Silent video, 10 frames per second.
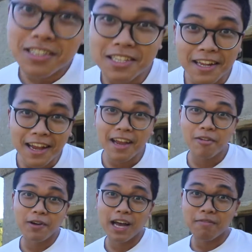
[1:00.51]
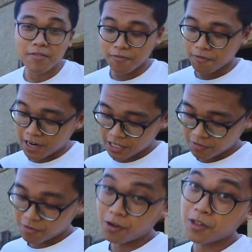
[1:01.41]
Today we have a
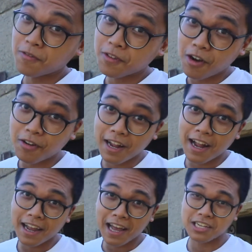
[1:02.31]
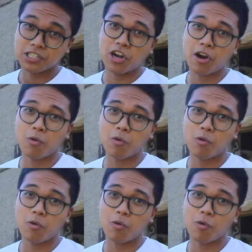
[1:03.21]
fresh roll of Kodak Ektar